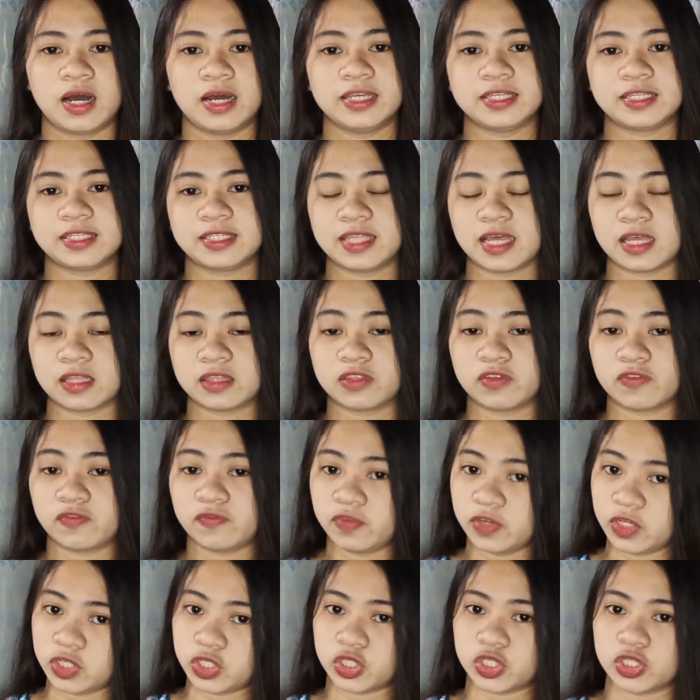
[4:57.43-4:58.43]
is that the
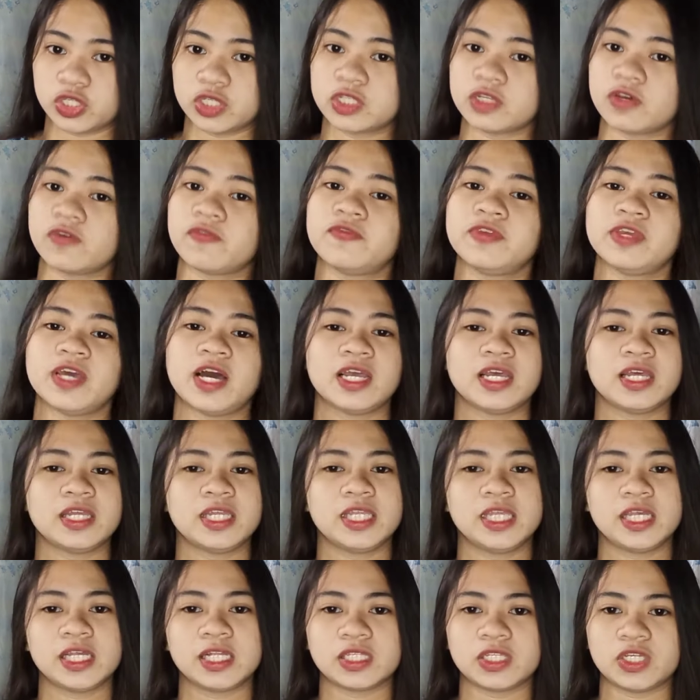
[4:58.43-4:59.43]
features of Yaya
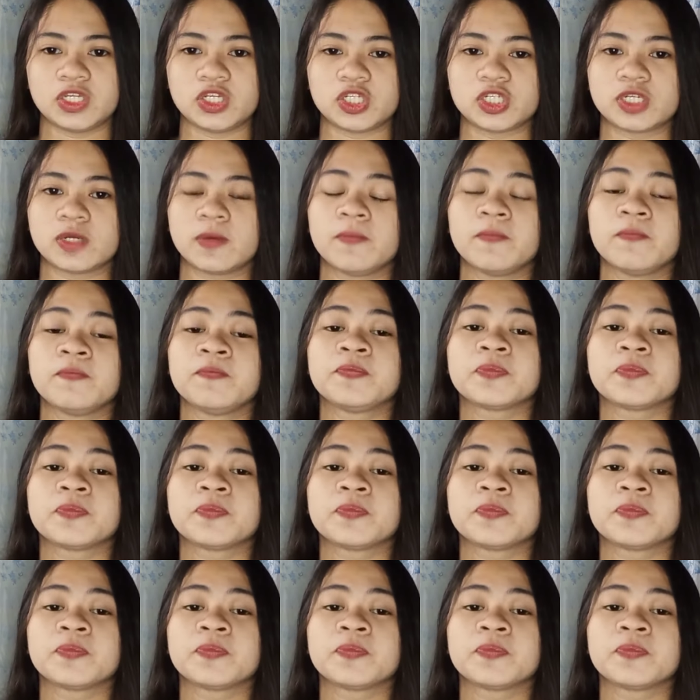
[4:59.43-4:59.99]
English